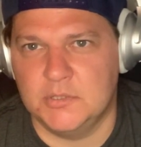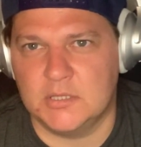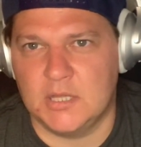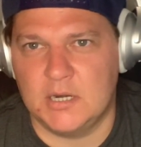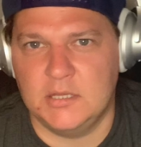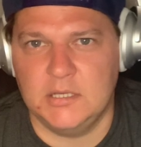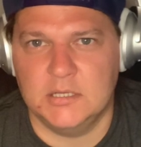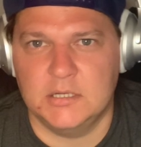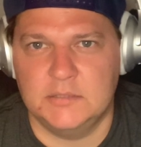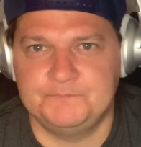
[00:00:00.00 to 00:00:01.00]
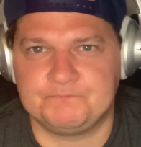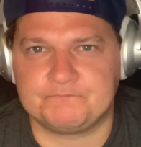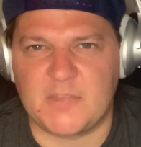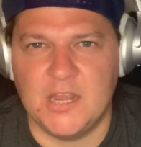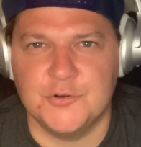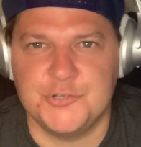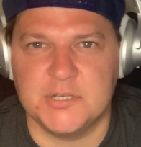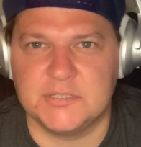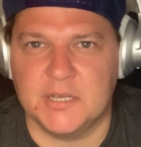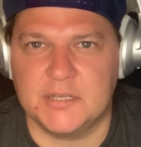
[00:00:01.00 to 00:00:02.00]
a lot of the energy
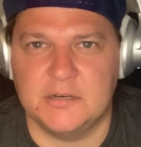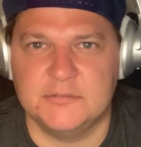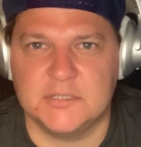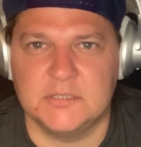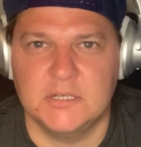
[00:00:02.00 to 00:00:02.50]
executives and